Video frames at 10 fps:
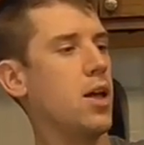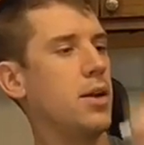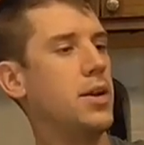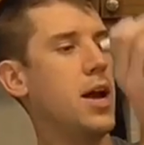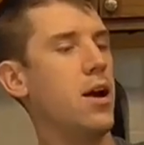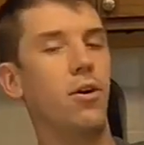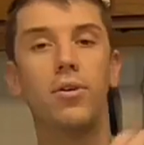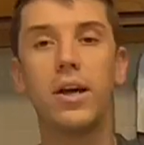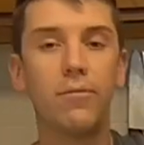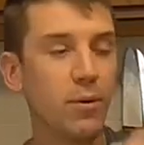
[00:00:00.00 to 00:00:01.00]

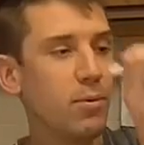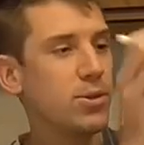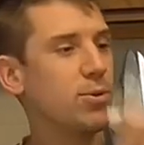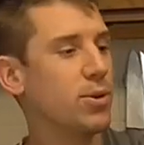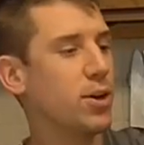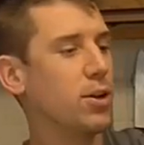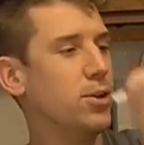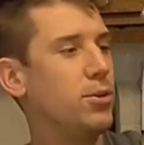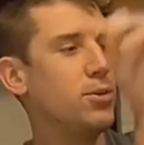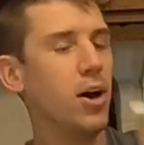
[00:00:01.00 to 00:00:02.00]
Now, if we were to
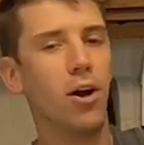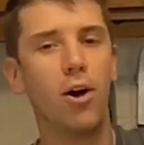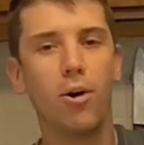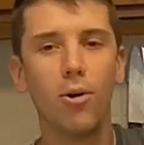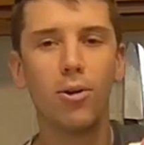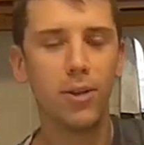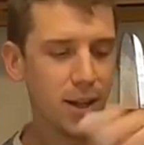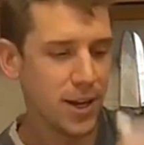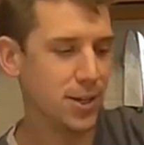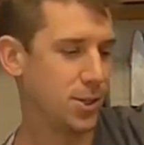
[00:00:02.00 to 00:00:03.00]
include a whole
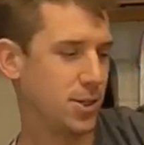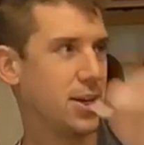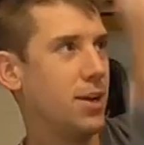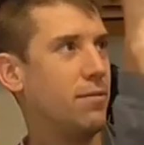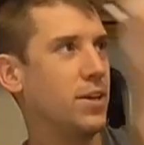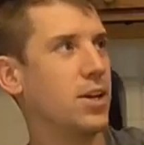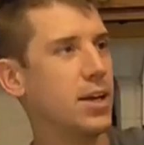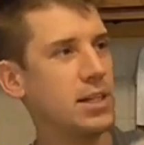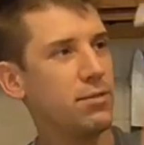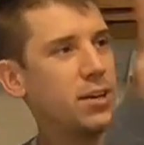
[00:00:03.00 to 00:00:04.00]
list of the
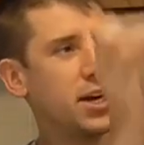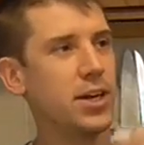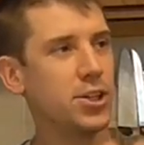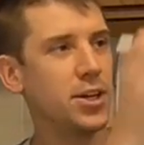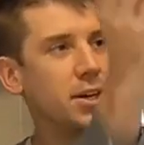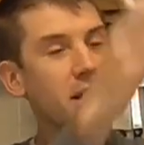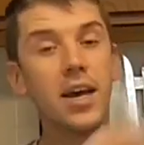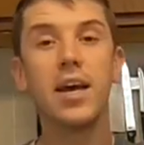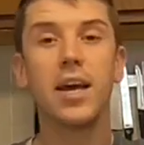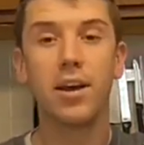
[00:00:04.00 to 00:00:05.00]
classification,
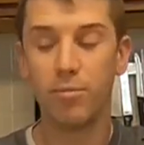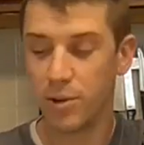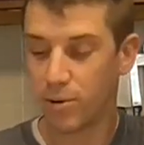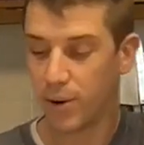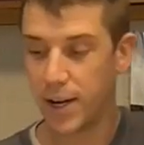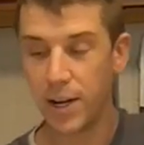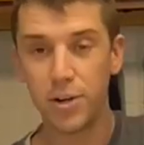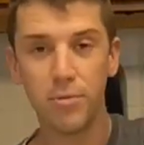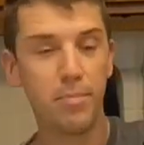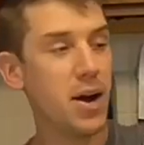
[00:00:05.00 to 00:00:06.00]
it would create a
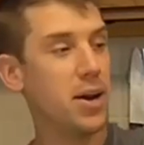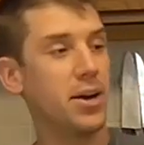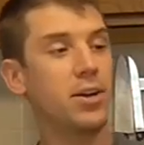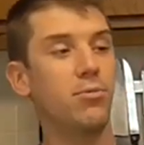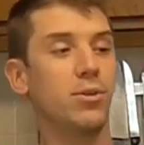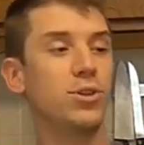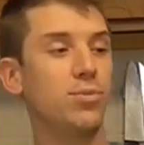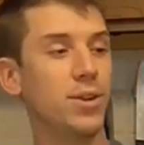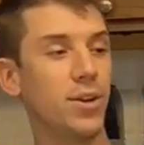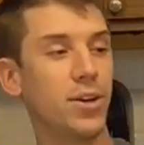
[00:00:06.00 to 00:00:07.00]
mnemonic, which
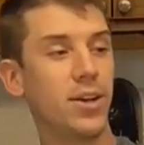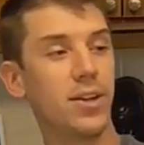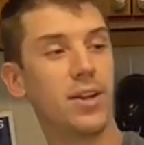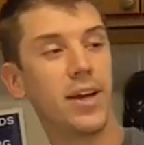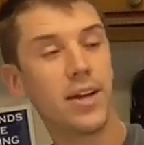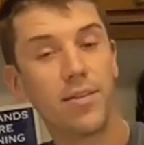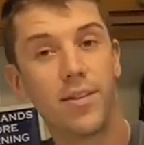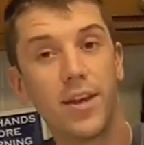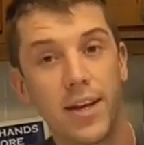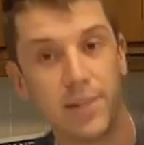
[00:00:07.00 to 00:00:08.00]
would look like
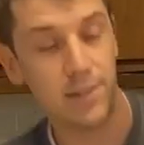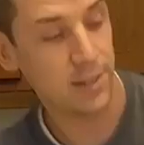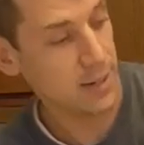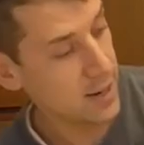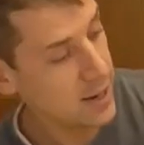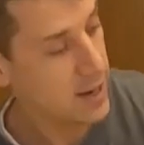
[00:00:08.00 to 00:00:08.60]
this.